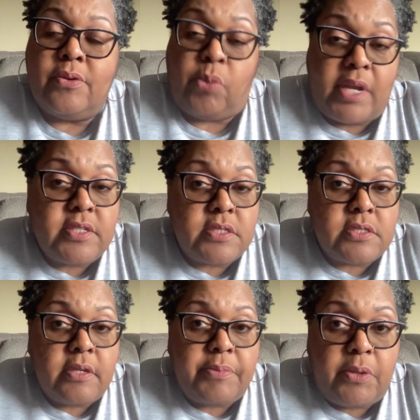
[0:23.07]
Grace
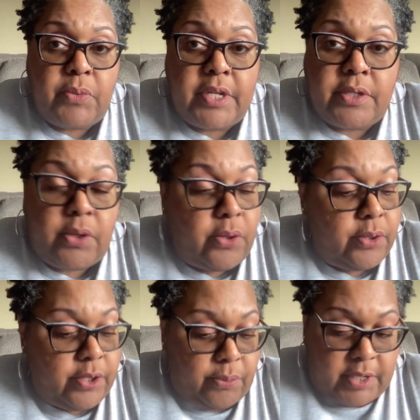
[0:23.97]
is something we didn't
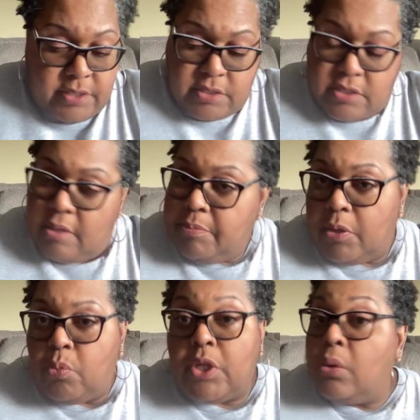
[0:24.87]
earn, and grace is
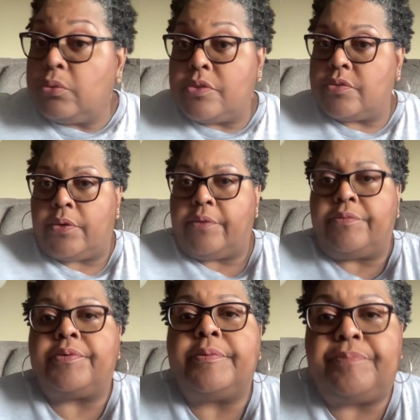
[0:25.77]
something we don't
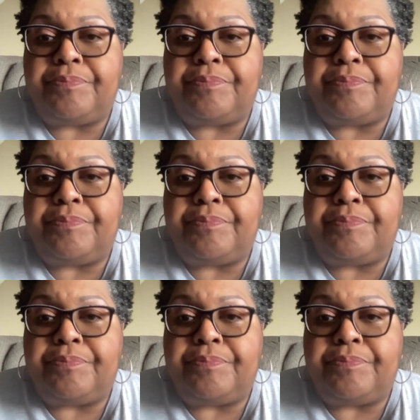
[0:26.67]
deserve.